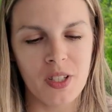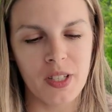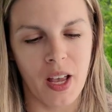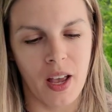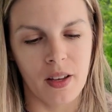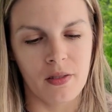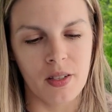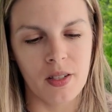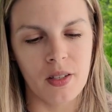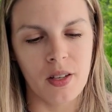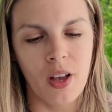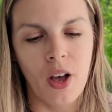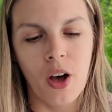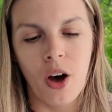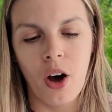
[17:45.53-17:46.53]
says,
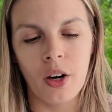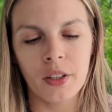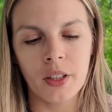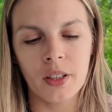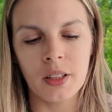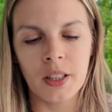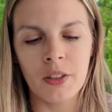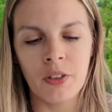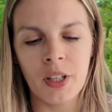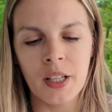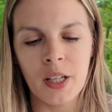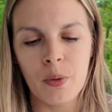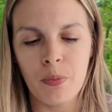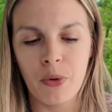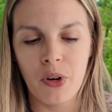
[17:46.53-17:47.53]
on glittering
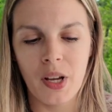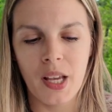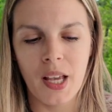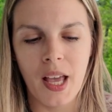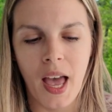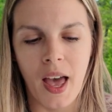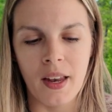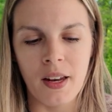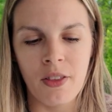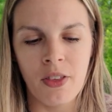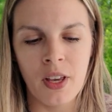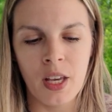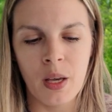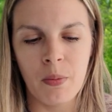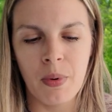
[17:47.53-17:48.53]
Capri,
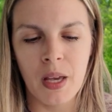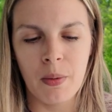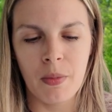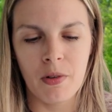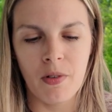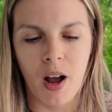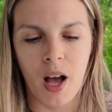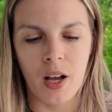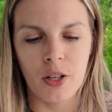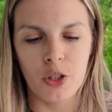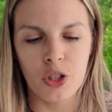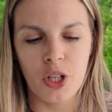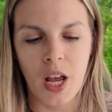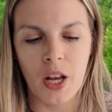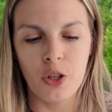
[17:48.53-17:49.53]
anything can be a
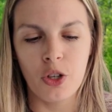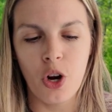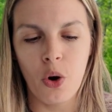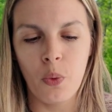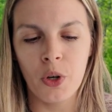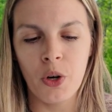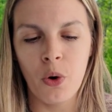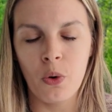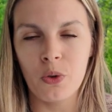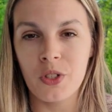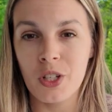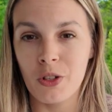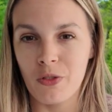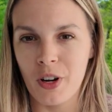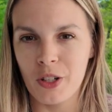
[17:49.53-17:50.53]
mirage, and no one holds
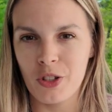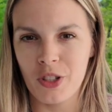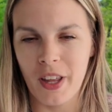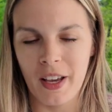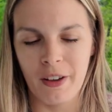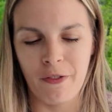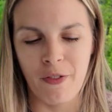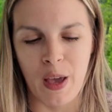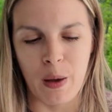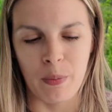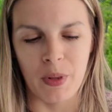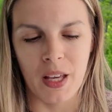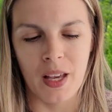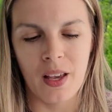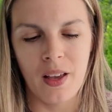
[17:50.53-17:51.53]
a grudge like
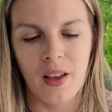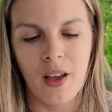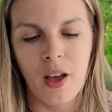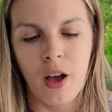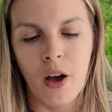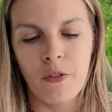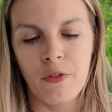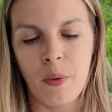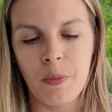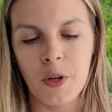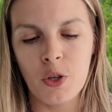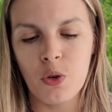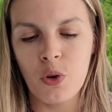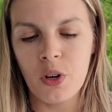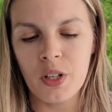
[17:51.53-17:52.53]
family. From the
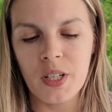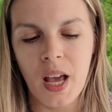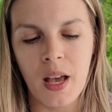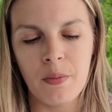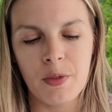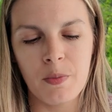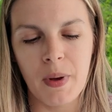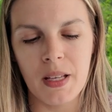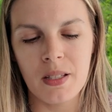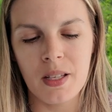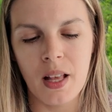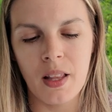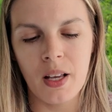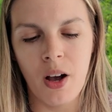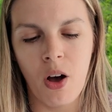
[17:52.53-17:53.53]
New York Times
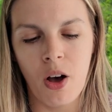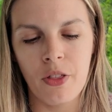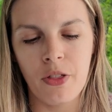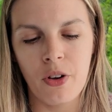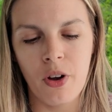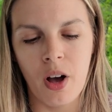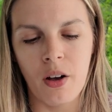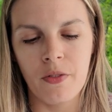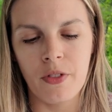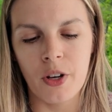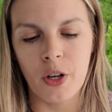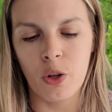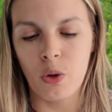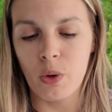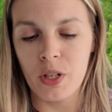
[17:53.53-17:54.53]
bestselling author of The
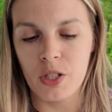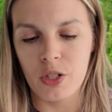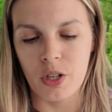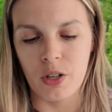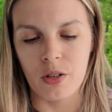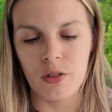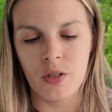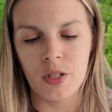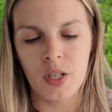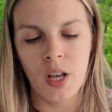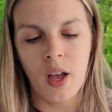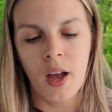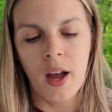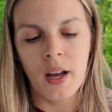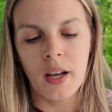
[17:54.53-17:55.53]
Cloisters
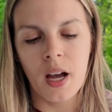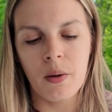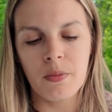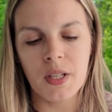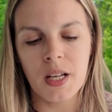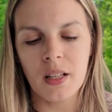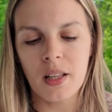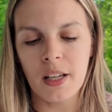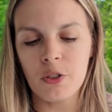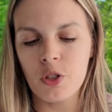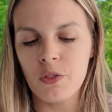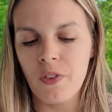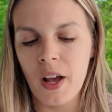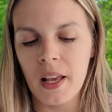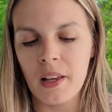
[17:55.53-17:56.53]
comes an
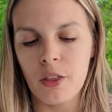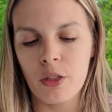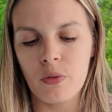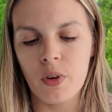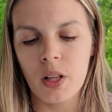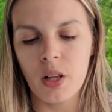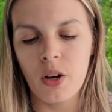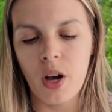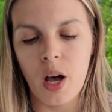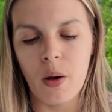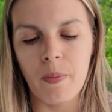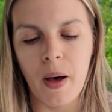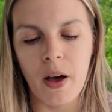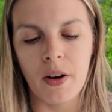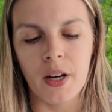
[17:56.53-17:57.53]
electrifying thriller
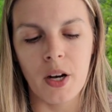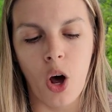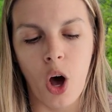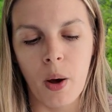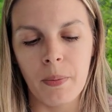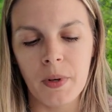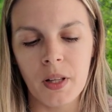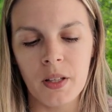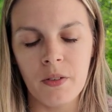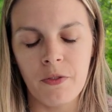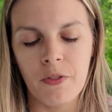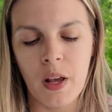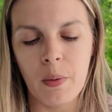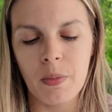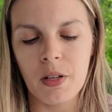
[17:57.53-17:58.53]
about an opulent
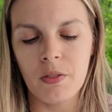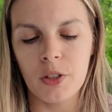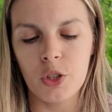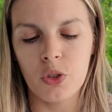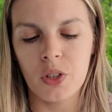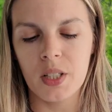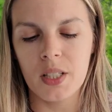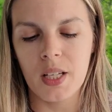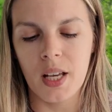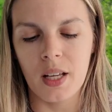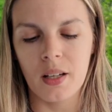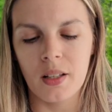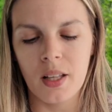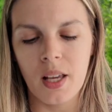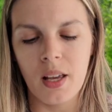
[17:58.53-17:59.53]
family retreat to
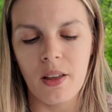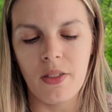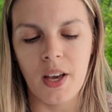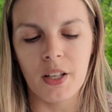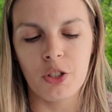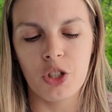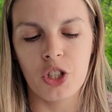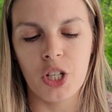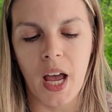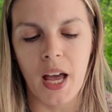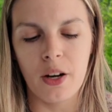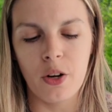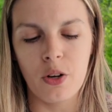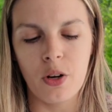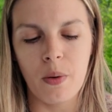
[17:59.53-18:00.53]
Italy that's
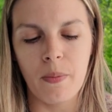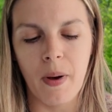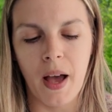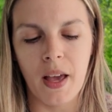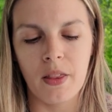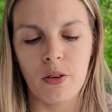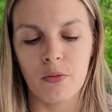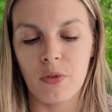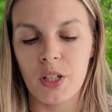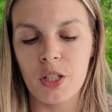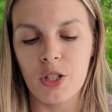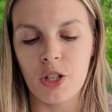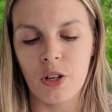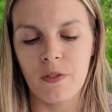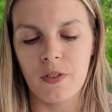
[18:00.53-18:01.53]
shattered by the
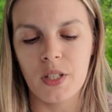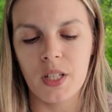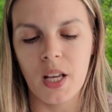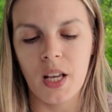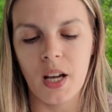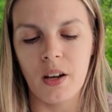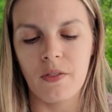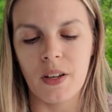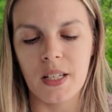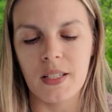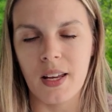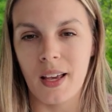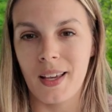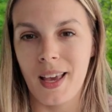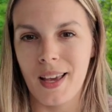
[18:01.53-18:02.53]
resurfacing of a
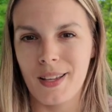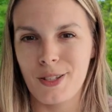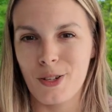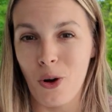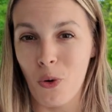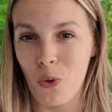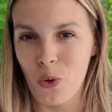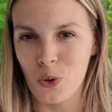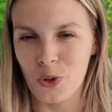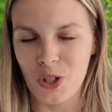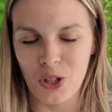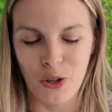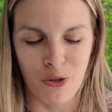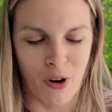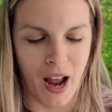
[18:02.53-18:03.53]
decades-old
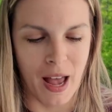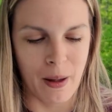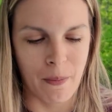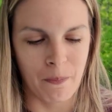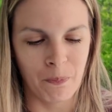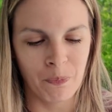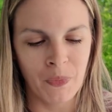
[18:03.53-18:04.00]
crime.